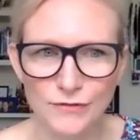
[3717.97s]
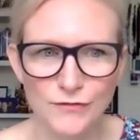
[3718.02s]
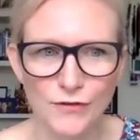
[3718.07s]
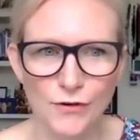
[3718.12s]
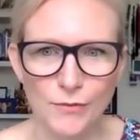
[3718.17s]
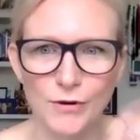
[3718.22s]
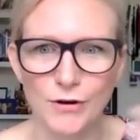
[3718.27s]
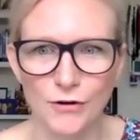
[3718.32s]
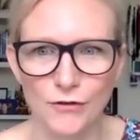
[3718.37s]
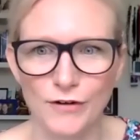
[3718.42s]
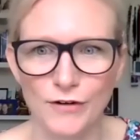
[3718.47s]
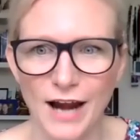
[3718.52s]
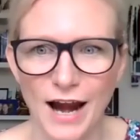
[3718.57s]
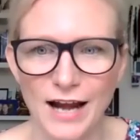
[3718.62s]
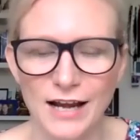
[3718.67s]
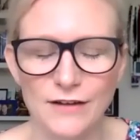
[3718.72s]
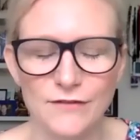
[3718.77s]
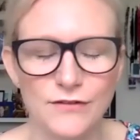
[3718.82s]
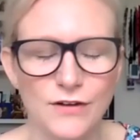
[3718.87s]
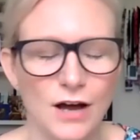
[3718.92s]
a
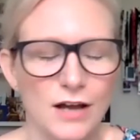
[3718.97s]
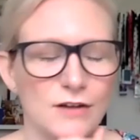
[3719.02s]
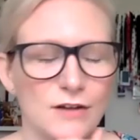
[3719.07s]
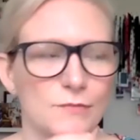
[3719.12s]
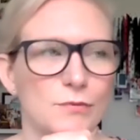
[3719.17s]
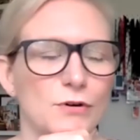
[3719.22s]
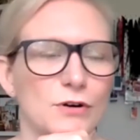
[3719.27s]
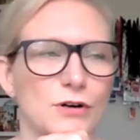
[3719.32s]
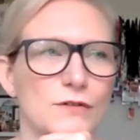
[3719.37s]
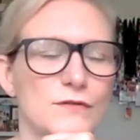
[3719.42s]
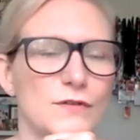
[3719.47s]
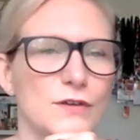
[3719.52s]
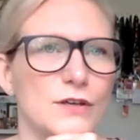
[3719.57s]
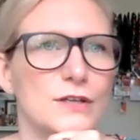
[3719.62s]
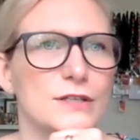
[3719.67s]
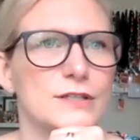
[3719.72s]
creative kind of point of view.